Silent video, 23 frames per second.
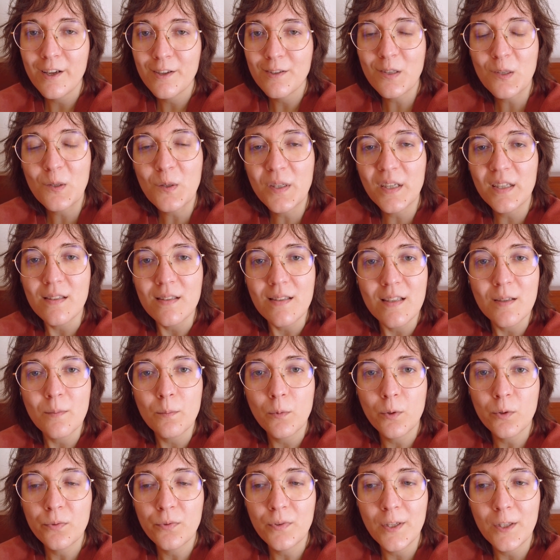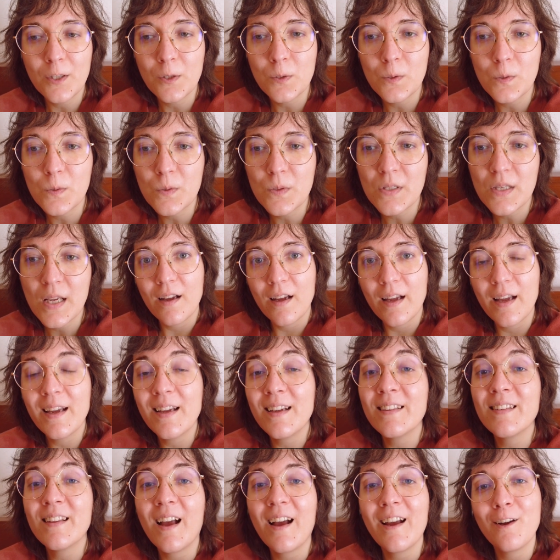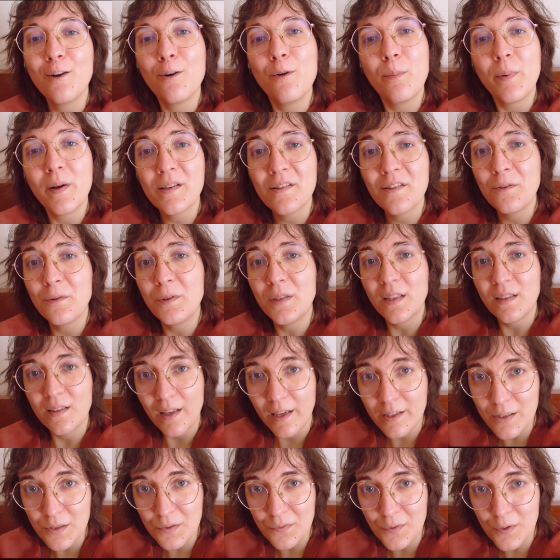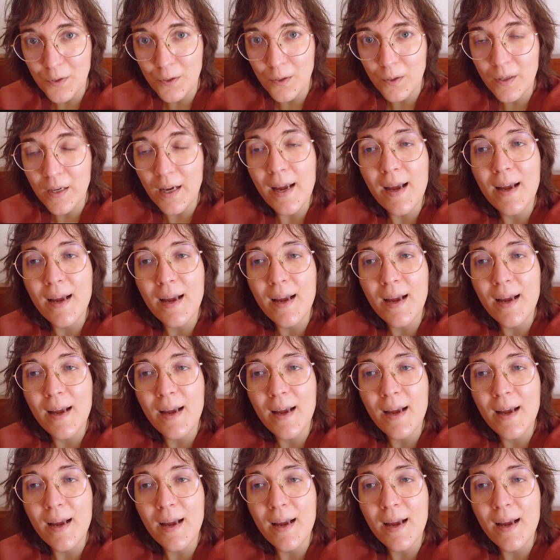so you can see more videos. And I hope I see you in the next vlog.